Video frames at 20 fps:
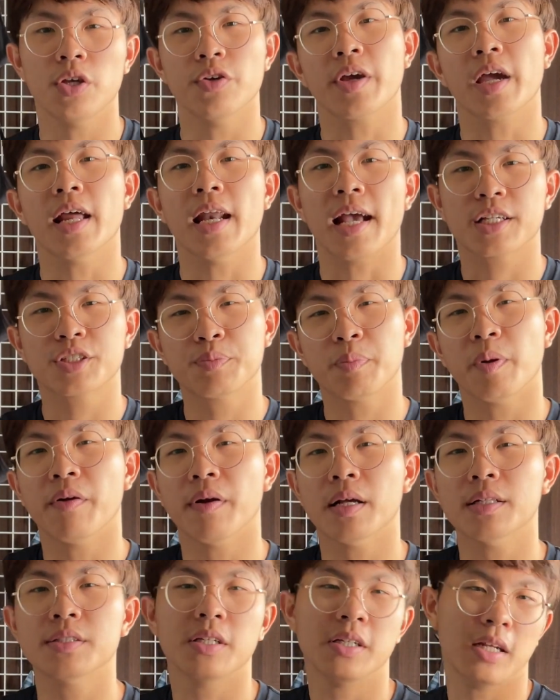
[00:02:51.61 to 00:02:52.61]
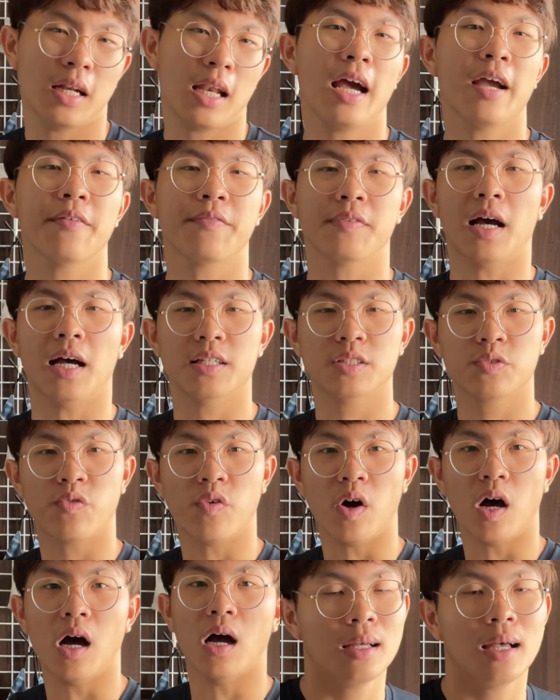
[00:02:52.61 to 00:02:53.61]
you can experience in your life thus
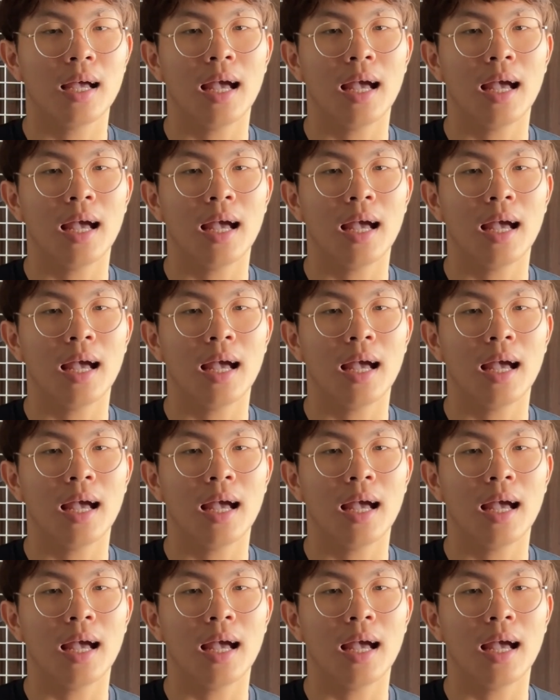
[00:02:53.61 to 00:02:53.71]
far,